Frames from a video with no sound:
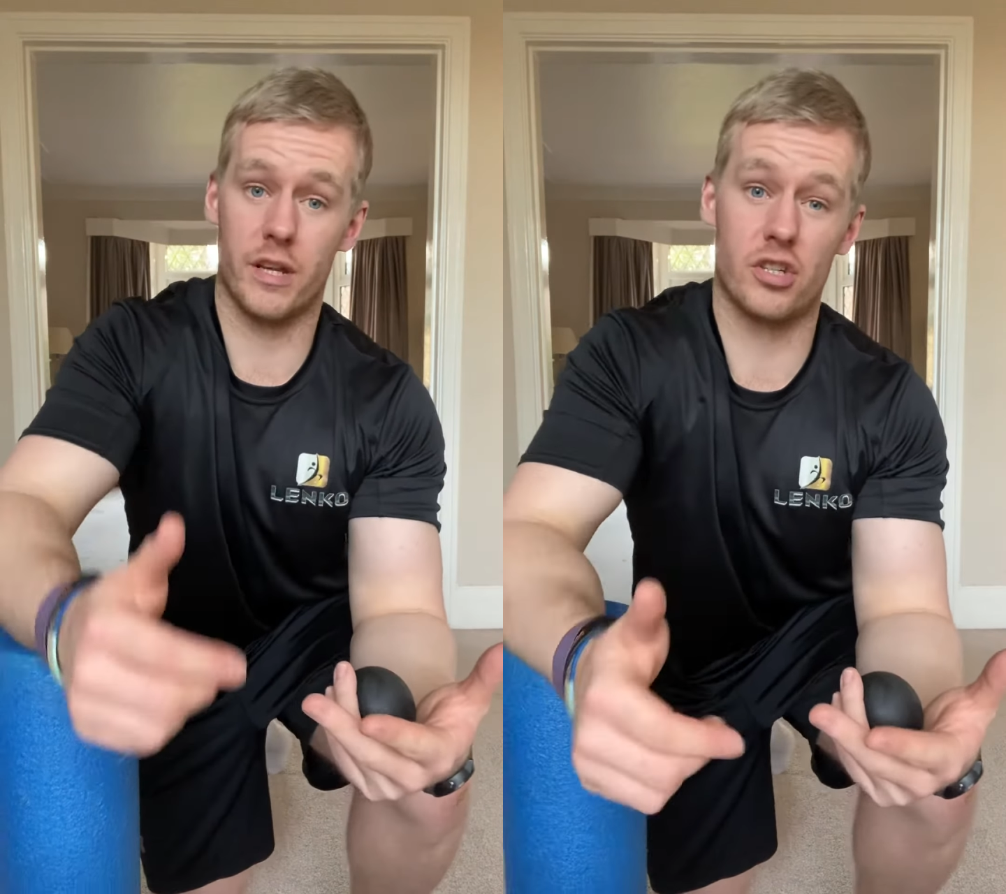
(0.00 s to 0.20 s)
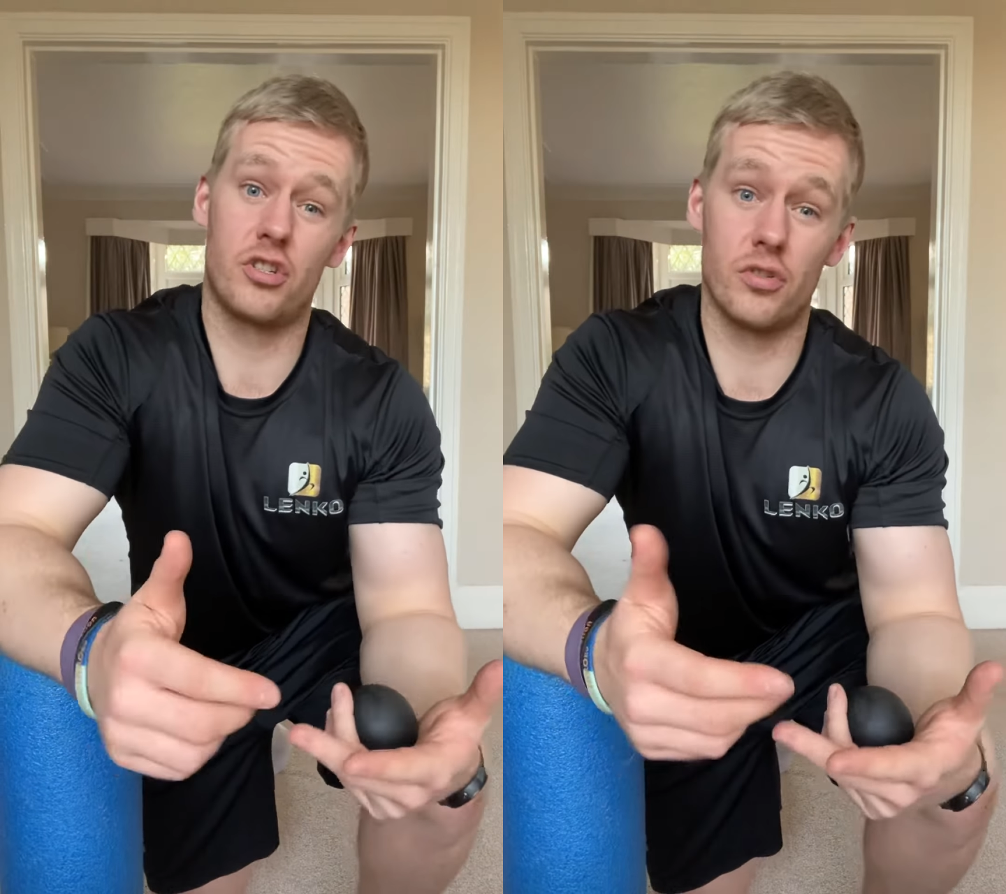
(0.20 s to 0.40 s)
It
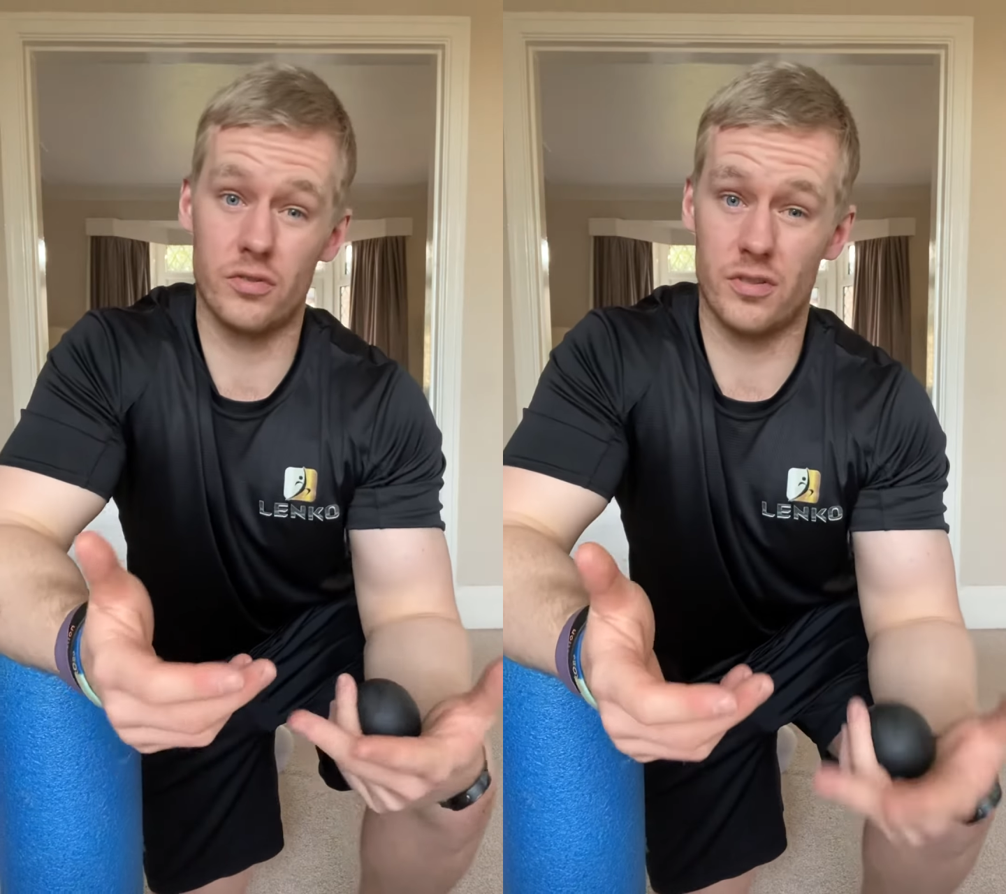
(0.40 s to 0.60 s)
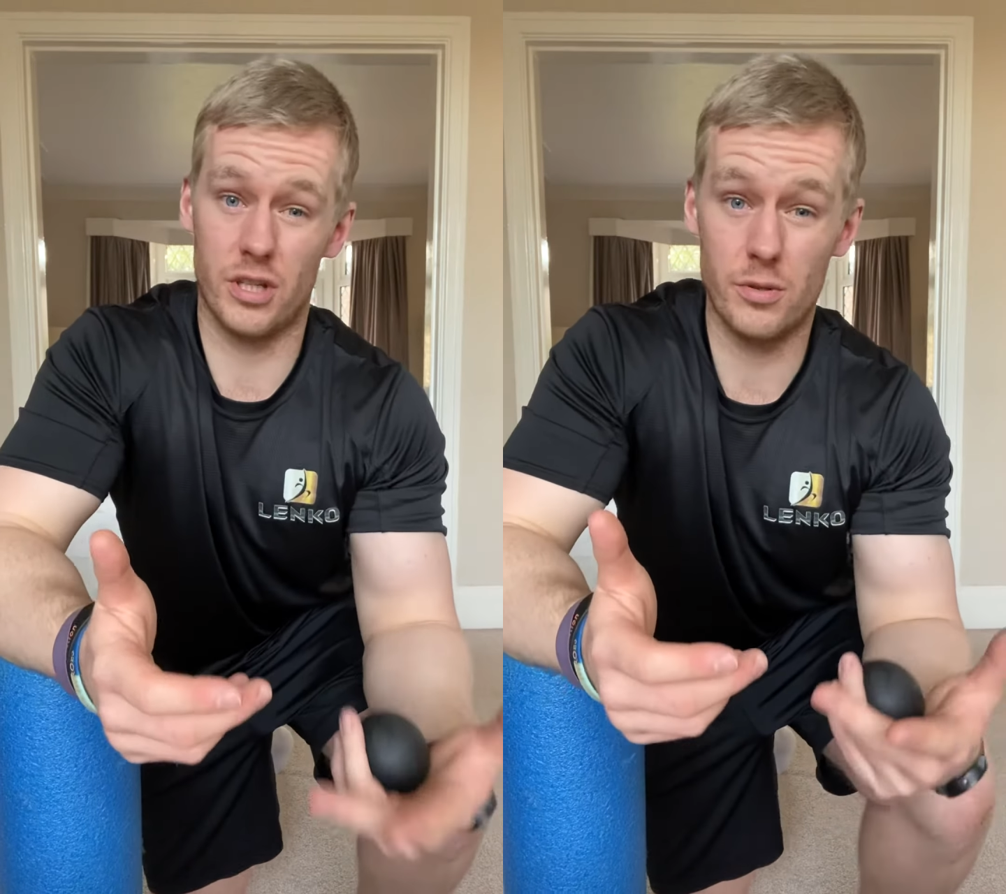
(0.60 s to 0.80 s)

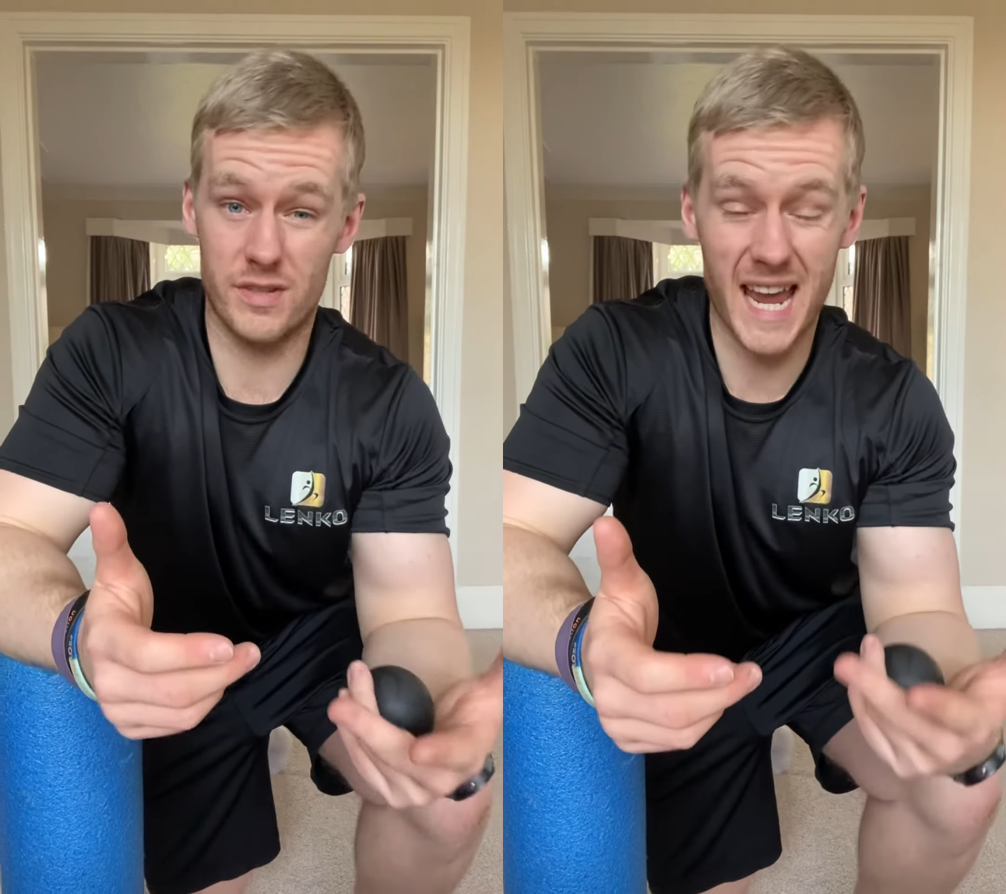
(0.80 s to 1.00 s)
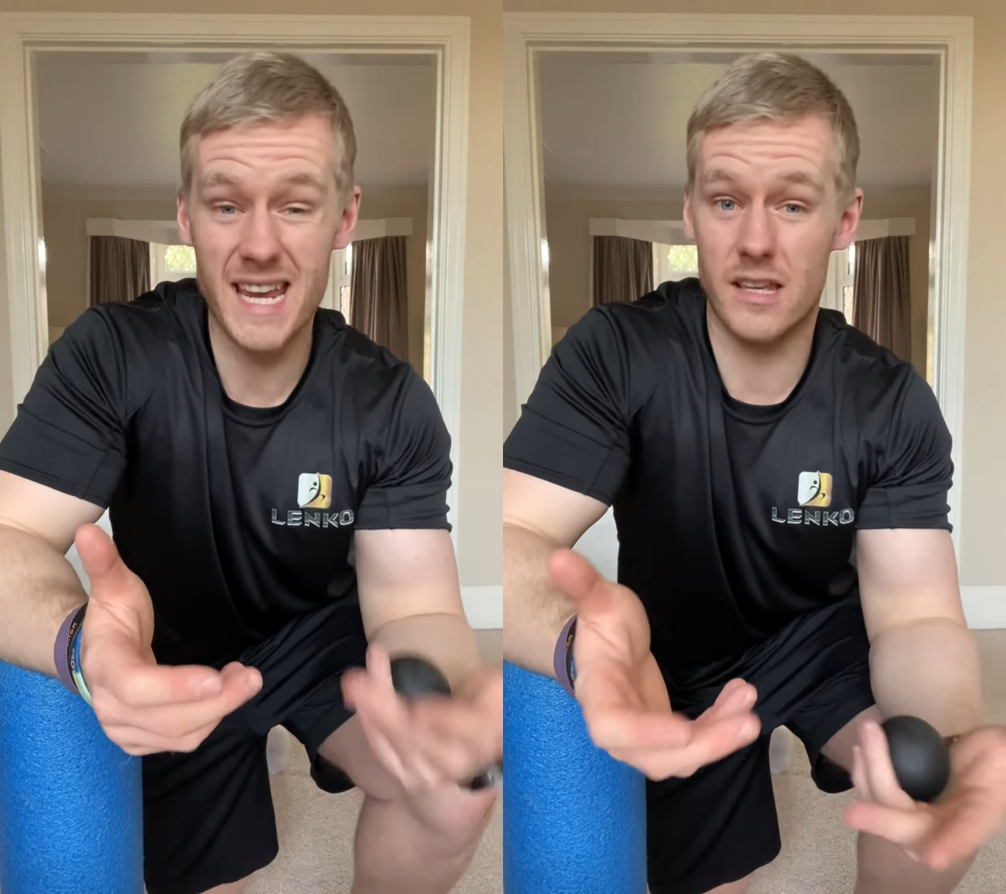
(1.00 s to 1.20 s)
shouldn't
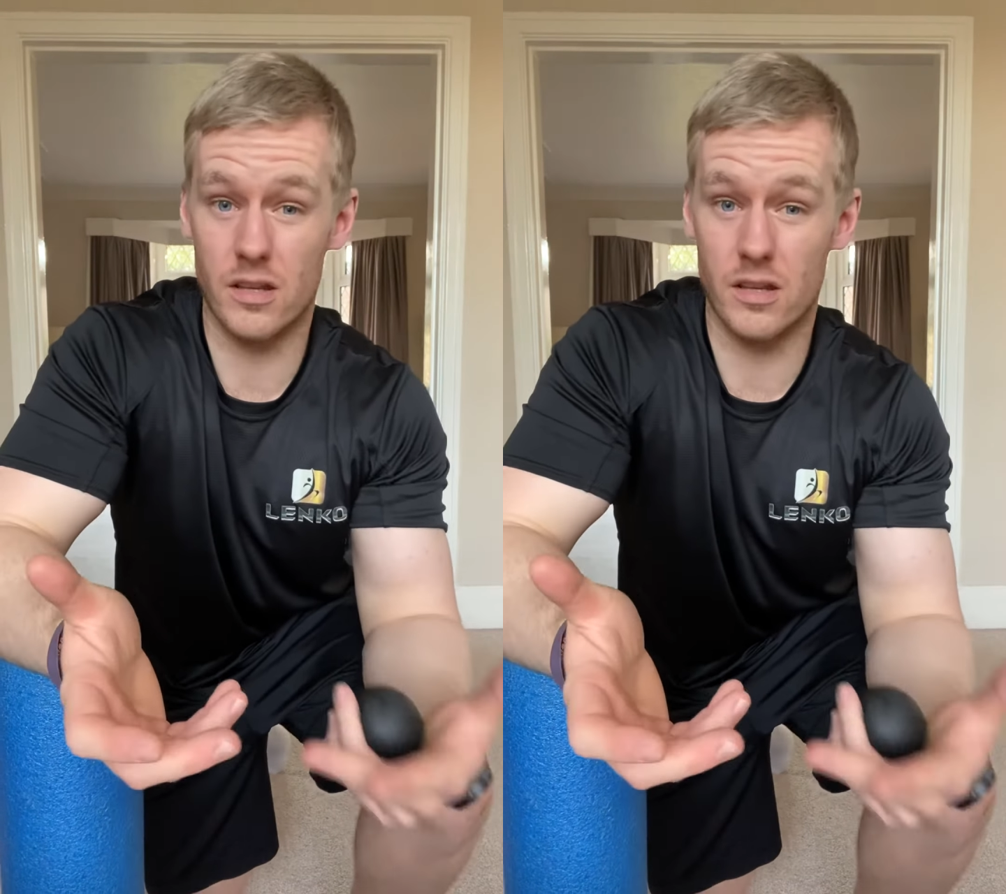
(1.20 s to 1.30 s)
take